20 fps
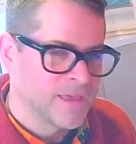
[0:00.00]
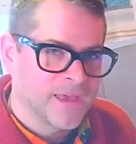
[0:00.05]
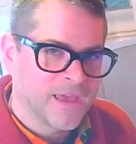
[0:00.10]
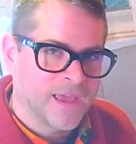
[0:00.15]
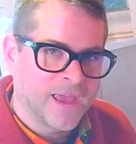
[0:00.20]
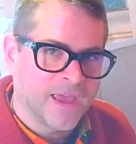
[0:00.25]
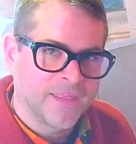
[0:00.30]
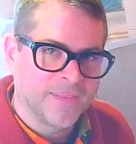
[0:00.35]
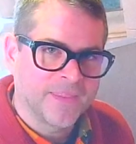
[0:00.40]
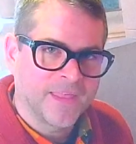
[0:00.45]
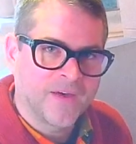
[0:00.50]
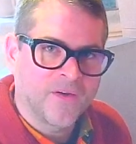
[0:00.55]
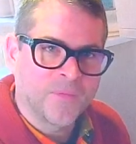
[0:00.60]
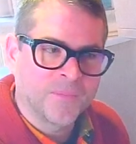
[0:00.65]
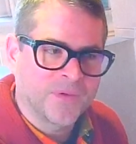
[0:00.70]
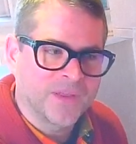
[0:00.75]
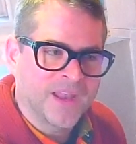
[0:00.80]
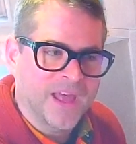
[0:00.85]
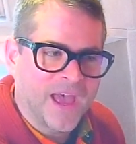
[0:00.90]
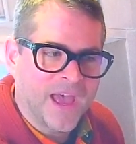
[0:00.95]
And now I'm
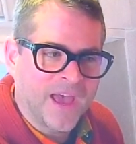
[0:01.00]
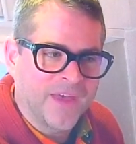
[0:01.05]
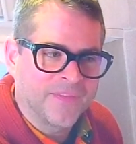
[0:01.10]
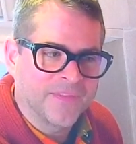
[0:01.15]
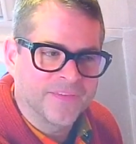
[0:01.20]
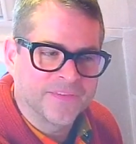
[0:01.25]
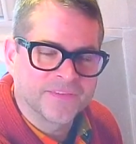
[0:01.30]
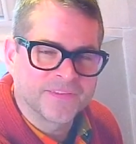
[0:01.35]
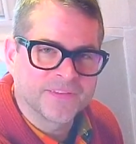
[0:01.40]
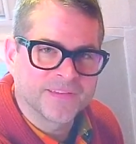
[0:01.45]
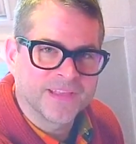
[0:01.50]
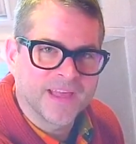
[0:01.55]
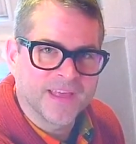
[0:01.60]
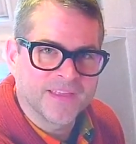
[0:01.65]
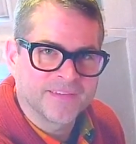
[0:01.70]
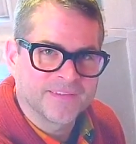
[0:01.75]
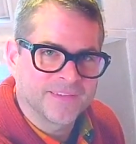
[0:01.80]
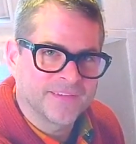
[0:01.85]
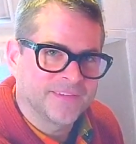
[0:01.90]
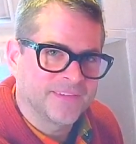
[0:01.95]
going to add the
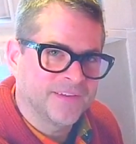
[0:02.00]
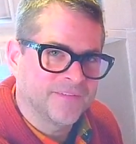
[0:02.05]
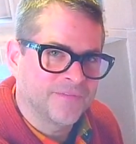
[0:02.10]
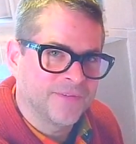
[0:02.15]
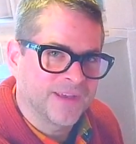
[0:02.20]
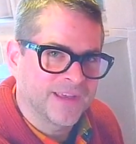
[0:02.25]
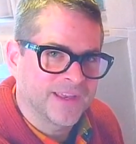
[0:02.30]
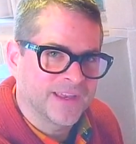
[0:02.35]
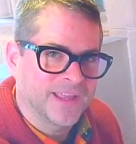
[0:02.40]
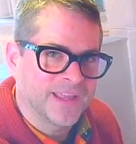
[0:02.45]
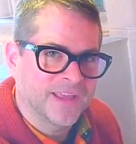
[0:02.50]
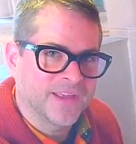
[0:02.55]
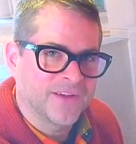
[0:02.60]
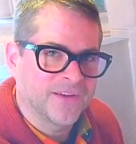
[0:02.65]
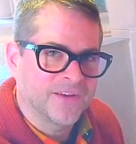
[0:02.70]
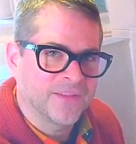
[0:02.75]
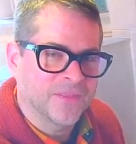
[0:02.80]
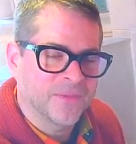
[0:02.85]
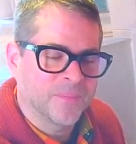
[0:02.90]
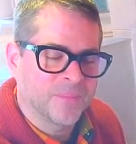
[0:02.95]
celeste. Let's see if we can
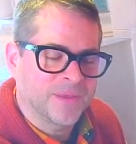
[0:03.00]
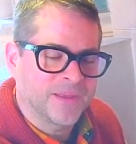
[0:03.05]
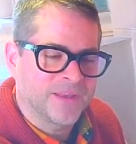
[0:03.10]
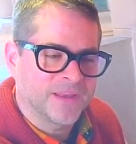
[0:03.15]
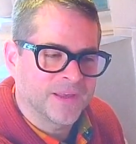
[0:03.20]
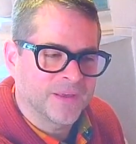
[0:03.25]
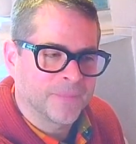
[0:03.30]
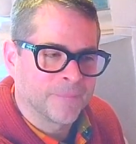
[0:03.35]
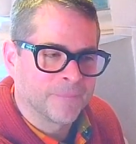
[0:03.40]
hear the beating.